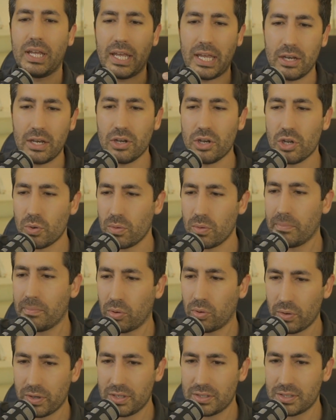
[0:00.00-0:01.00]
in new
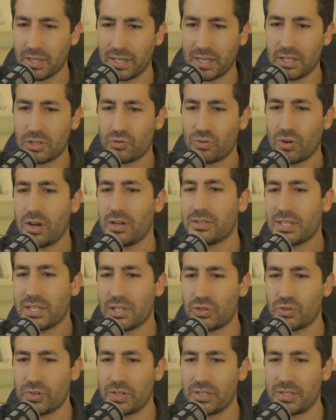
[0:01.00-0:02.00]
employees. Like it draws
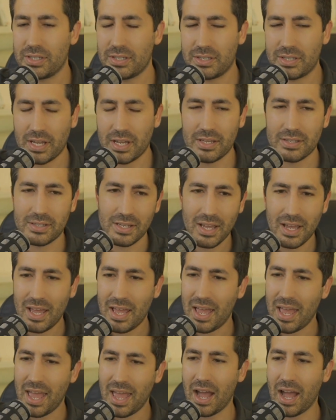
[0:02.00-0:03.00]
interest. It says,
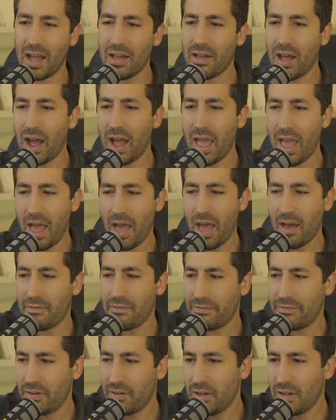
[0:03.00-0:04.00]
hey, I
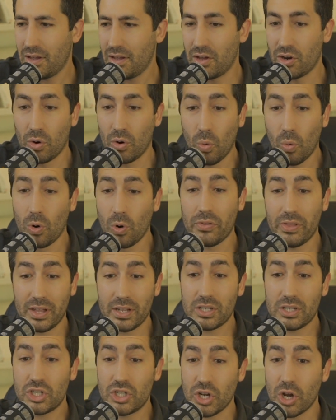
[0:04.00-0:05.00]
have an award that
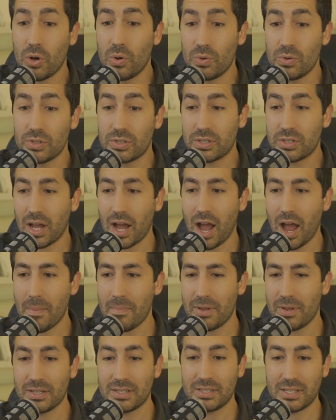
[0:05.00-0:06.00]
shows I'm
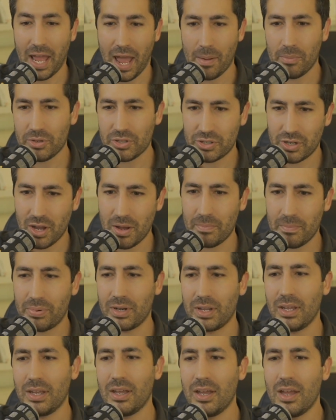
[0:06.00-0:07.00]
an established
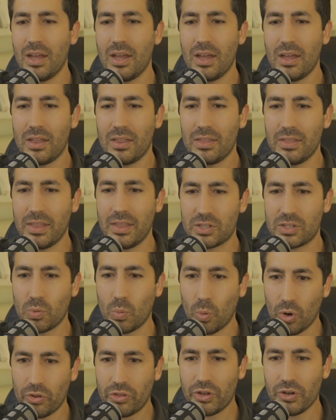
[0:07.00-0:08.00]
company that's
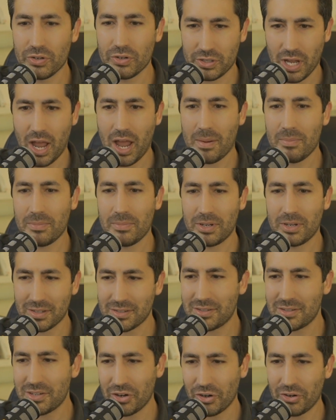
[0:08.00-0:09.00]
worth your time to
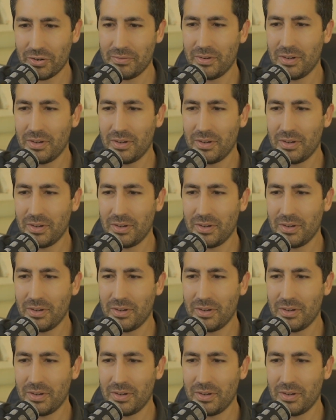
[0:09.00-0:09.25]
consider.